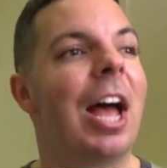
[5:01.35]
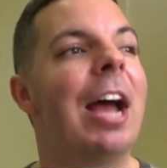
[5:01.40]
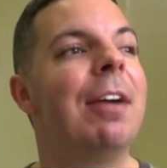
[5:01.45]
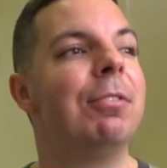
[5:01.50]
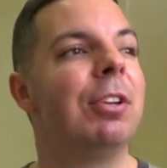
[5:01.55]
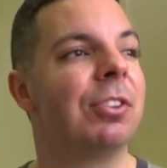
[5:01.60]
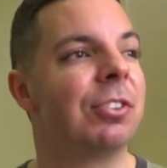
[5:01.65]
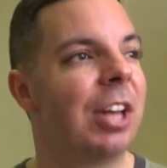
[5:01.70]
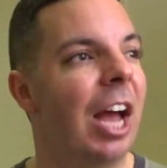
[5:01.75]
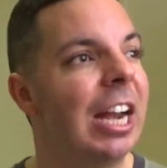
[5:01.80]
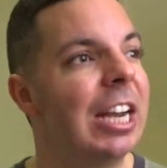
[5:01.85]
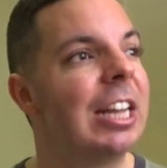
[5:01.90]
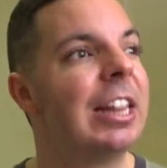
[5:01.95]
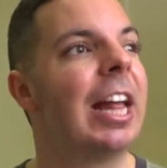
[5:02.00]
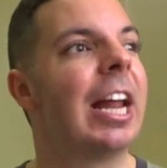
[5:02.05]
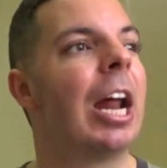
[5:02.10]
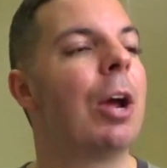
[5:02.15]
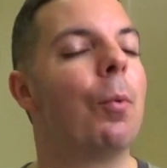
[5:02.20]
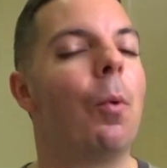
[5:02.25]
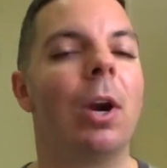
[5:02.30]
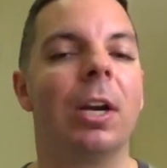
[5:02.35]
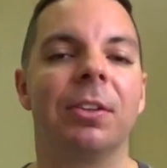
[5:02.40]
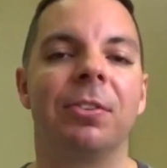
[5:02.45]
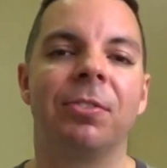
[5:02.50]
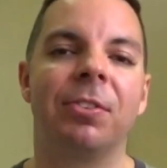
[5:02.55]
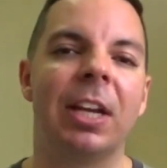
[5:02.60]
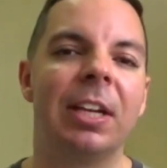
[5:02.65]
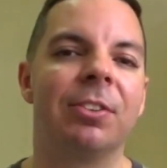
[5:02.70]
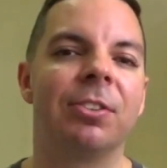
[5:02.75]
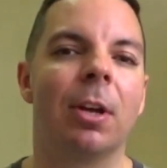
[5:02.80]
I've decided that I want to
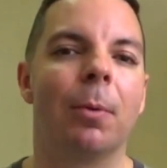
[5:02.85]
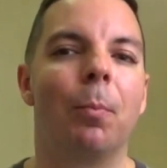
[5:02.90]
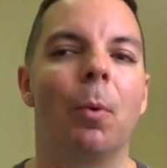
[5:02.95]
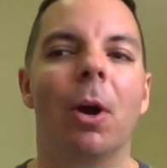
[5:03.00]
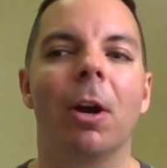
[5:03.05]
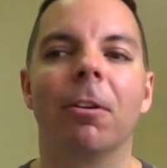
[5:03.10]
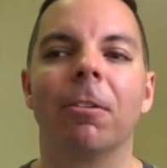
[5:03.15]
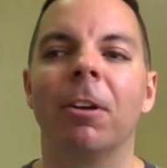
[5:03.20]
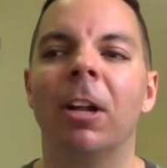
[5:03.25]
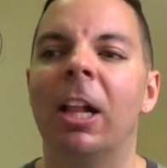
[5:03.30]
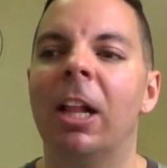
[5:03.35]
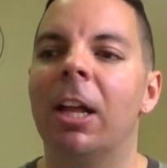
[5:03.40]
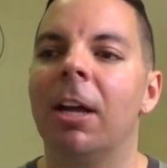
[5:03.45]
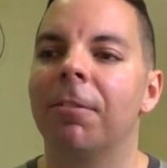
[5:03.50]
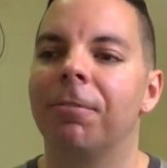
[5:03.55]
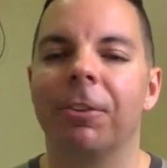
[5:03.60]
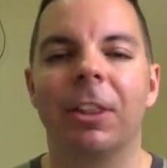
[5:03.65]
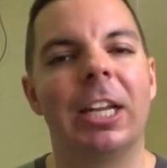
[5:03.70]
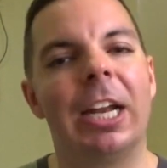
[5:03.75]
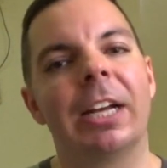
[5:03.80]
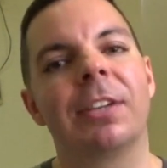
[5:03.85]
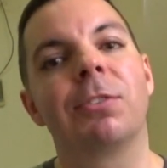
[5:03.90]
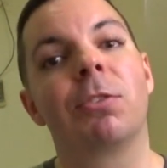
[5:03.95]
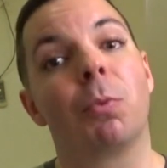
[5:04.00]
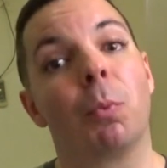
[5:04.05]
stay somewhere for the next